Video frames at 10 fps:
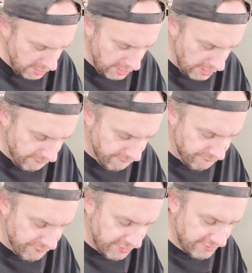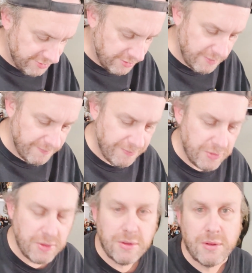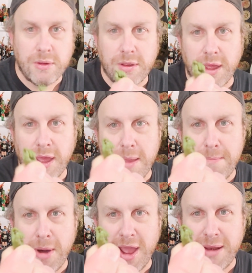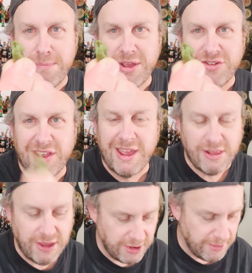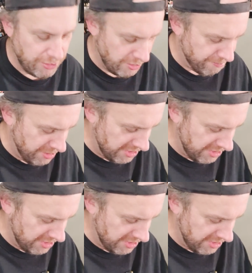a fist. Look at that, a mind pinch hand. Like I'm gonna